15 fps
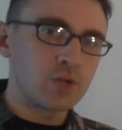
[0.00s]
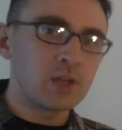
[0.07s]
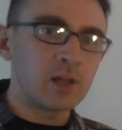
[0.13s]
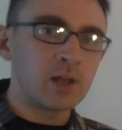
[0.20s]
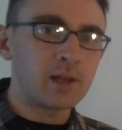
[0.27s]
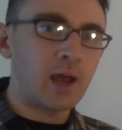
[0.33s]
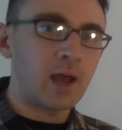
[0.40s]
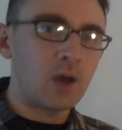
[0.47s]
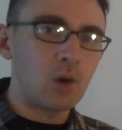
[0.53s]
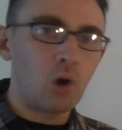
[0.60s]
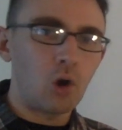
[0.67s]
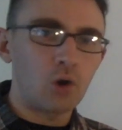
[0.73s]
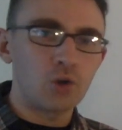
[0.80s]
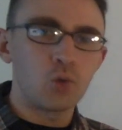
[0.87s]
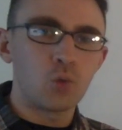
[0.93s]
and like how
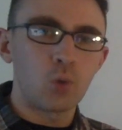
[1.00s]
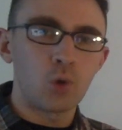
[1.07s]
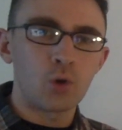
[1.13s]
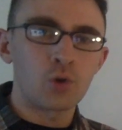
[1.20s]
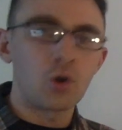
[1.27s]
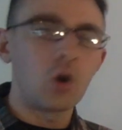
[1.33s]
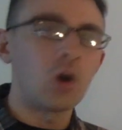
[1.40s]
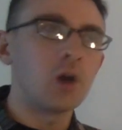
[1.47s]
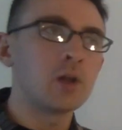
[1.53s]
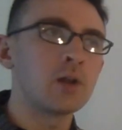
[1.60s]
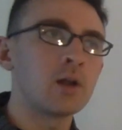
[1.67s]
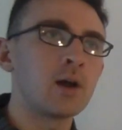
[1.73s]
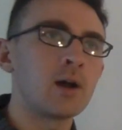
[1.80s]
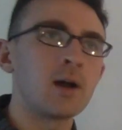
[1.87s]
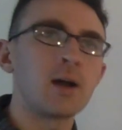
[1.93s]
hard you work
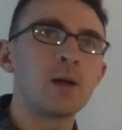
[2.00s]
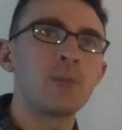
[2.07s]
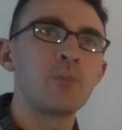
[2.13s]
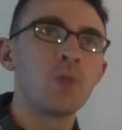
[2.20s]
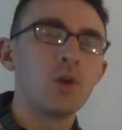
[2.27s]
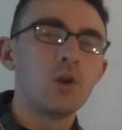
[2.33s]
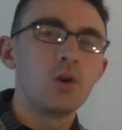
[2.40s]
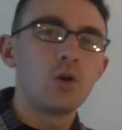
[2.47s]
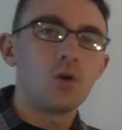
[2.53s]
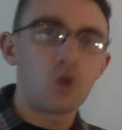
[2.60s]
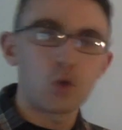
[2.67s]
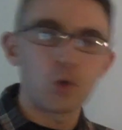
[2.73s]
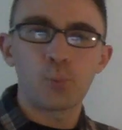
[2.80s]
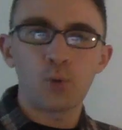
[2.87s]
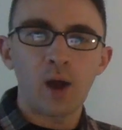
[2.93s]

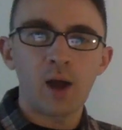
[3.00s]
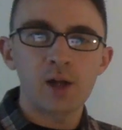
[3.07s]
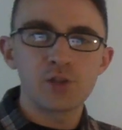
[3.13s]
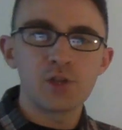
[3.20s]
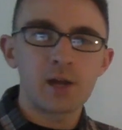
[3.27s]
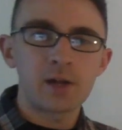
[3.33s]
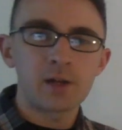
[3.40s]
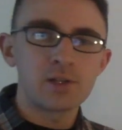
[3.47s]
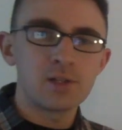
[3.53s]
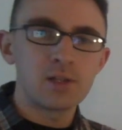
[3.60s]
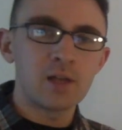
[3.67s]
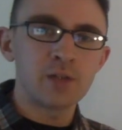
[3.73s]
on your project,